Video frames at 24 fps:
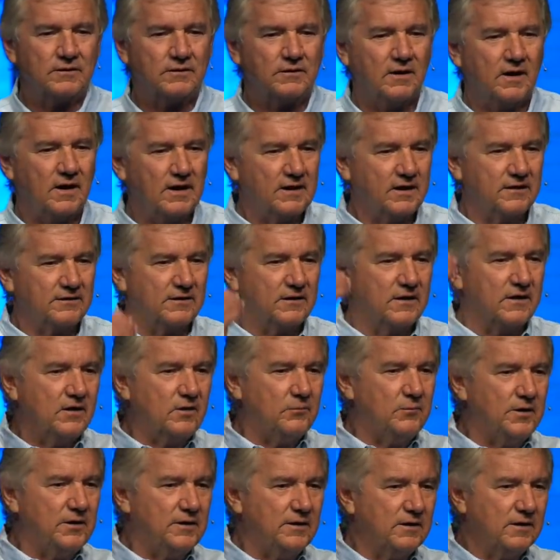I got the
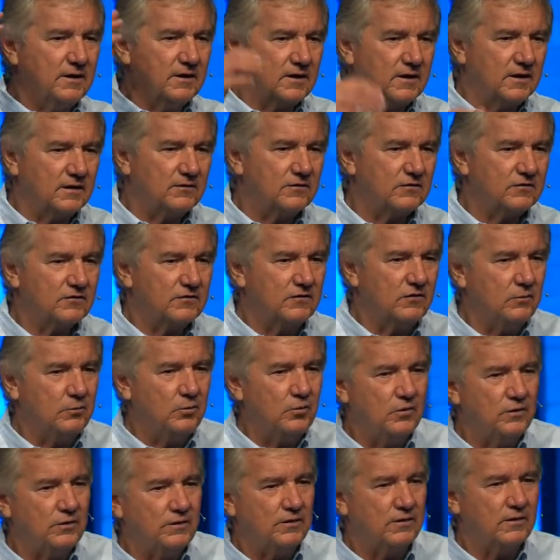helmet, I got the
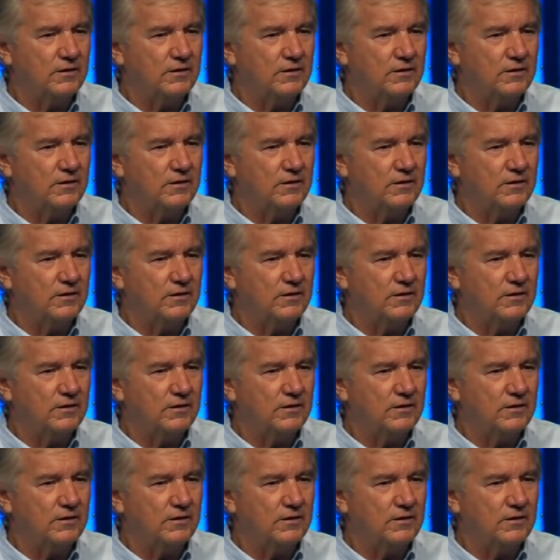snowboard,